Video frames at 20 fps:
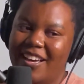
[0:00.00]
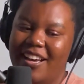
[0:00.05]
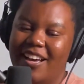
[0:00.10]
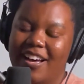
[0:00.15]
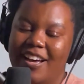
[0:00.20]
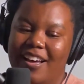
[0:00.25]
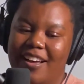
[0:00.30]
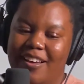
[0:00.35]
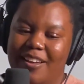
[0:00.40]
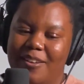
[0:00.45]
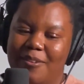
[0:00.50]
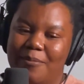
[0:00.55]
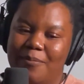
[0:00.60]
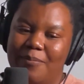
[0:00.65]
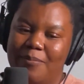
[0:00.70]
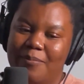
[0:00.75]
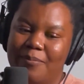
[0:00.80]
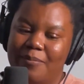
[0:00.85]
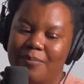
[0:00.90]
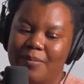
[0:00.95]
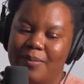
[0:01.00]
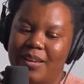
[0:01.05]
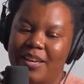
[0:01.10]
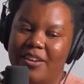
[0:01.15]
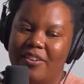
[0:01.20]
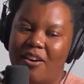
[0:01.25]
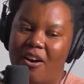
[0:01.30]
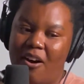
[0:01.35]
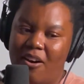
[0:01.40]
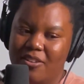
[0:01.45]
And
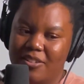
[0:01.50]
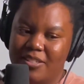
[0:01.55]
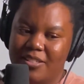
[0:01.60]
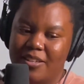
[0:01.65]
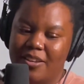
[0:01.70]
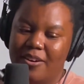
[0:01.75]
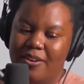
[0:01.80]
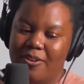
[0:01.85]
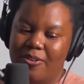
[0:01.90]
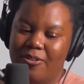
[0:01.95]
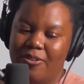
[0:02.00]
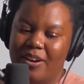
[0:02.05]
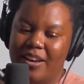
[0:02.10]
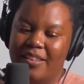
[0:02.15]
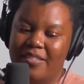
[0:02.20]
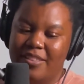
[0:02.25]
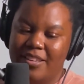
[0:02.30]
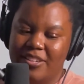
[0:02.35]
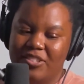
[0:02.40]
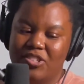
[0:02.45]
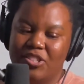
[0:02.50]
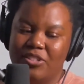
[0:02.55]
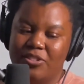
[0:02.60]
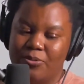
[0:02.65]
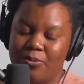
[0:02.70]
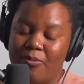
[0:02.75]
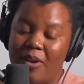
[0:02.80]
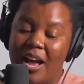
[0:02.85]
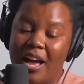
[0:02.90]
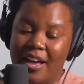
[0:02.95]
also, I think she
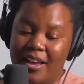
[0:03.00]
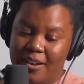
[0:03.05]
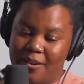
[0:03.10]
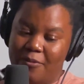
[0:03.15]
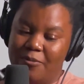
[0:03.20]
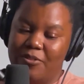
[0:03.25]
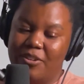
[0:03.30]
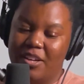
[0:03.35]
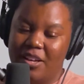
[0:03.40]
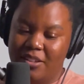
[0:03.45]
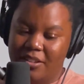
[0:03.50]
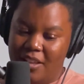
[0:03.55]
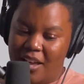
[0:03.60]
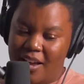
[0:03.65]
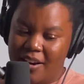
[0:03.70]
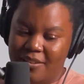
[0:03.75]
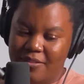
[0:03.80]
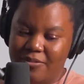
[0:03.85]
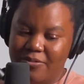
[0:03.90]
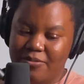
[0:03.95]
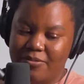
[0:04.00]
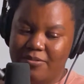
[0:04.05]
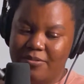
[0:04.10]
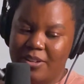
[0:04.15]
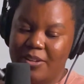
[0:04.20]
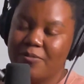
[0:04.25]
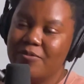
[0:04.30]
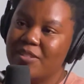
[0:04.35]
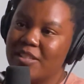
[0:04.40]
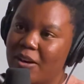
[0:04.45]
derived a lot
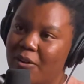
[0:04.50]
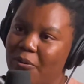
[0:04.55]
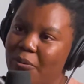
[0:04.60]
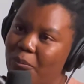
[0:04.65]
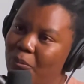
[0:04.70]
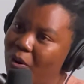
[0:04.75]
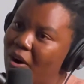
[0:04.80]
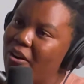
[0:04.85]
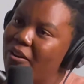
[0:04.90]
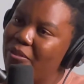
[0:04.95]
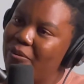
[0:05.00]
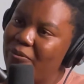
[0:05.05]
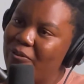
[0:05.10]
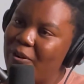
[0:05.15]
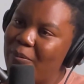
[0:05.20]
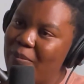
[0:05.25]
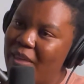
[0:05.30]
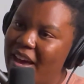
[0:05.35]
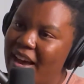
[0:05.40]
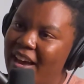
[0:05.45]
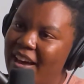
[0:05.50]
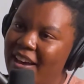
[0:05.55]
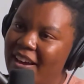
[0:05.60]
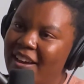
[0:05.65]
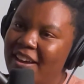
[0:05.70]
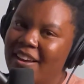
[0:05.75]
of self-worth from that.